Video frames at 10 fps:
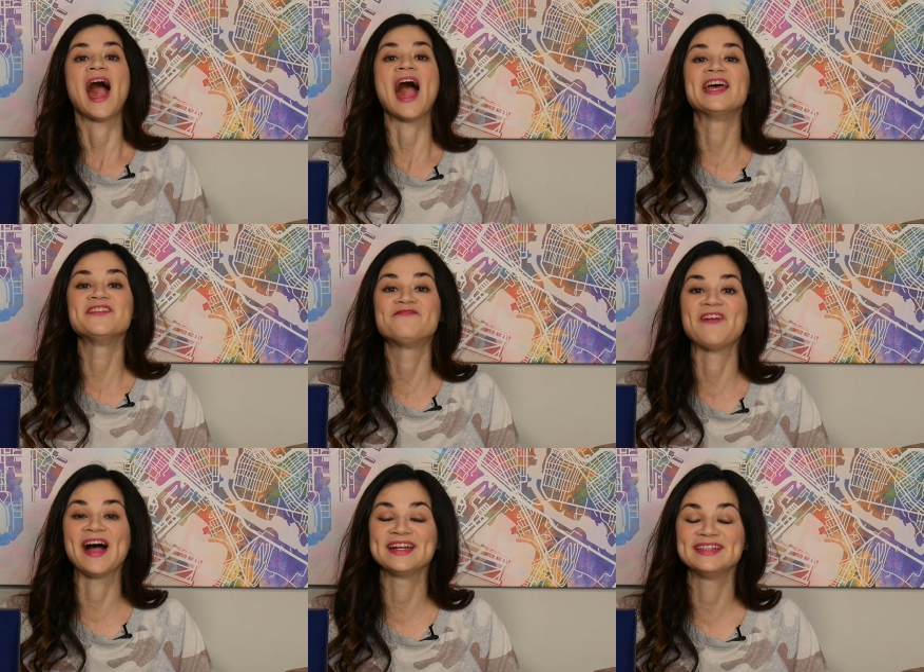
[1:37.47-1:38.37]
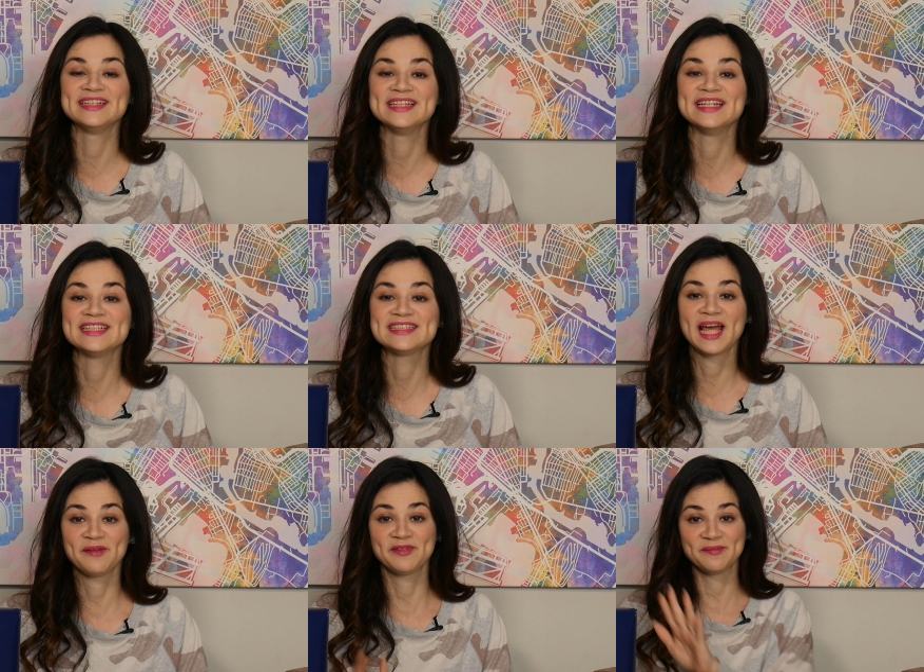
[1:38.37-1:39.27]
And finally, it's
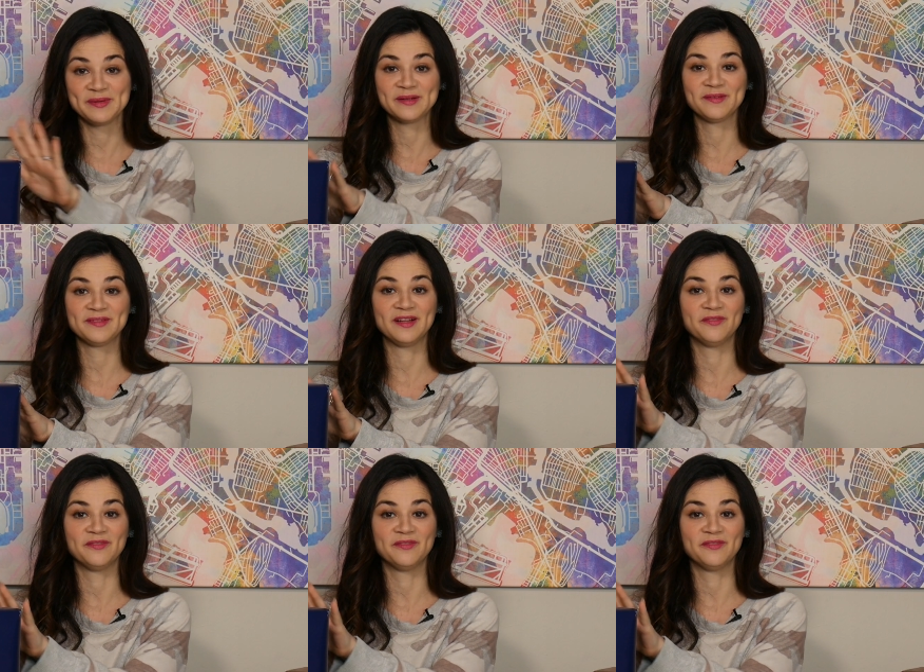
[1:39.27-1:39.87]
time for the big reveal